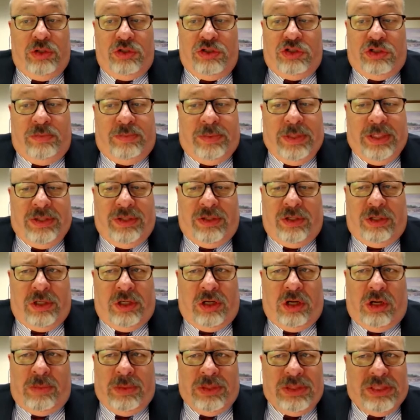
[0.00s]
to be that in
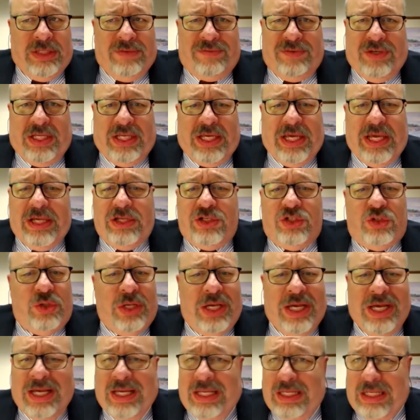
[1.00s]
almost every case you
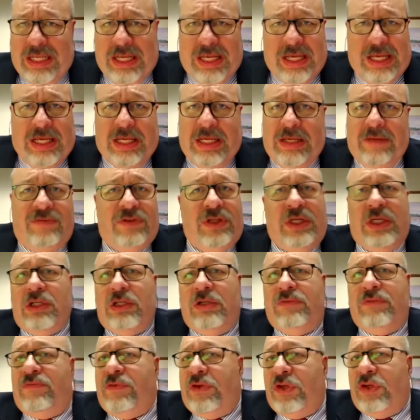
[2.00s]
had, if the
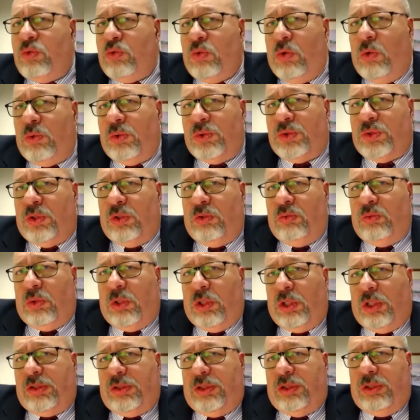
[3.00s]
individual was
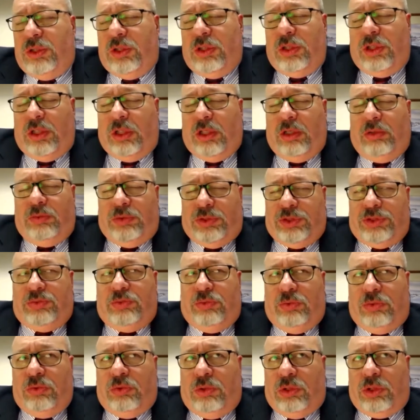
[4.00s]

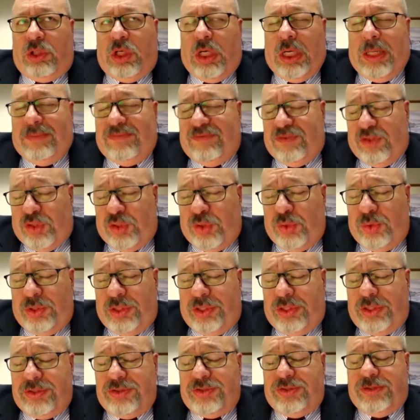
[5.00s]
on comp for 2
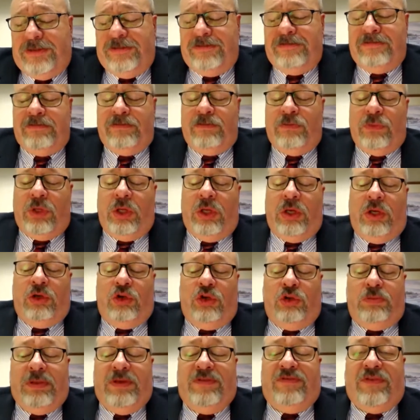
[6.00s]
years, you'd
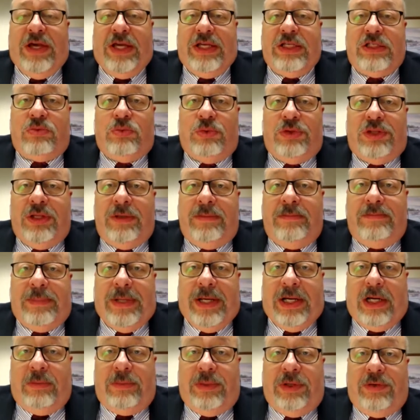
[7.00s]
be faced with an
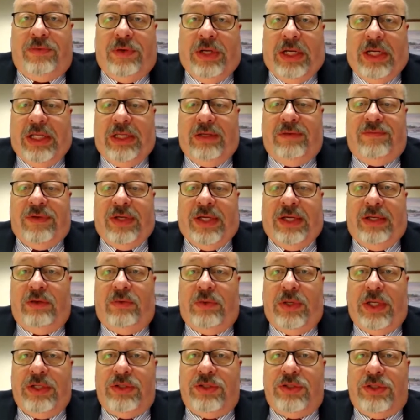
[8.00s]
impairment rating
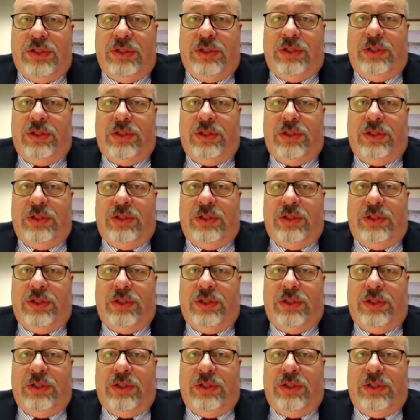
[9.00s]
evaluation.